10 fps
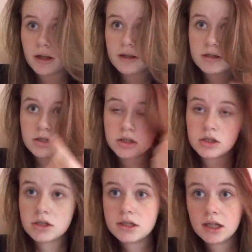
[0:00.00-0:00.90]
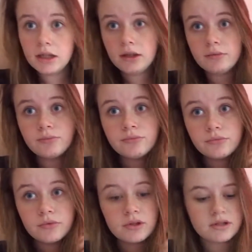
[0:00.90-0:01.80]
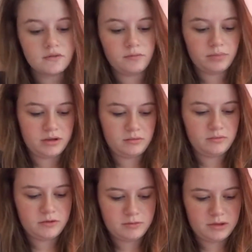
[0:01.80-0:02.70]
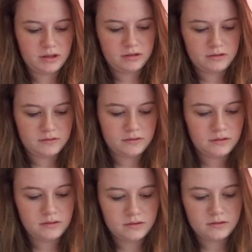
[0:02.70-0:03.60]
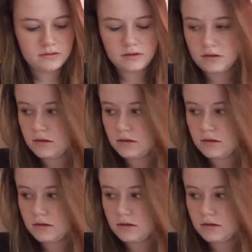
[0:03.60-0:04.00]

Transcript: calendar today because I haven't been to my nan's since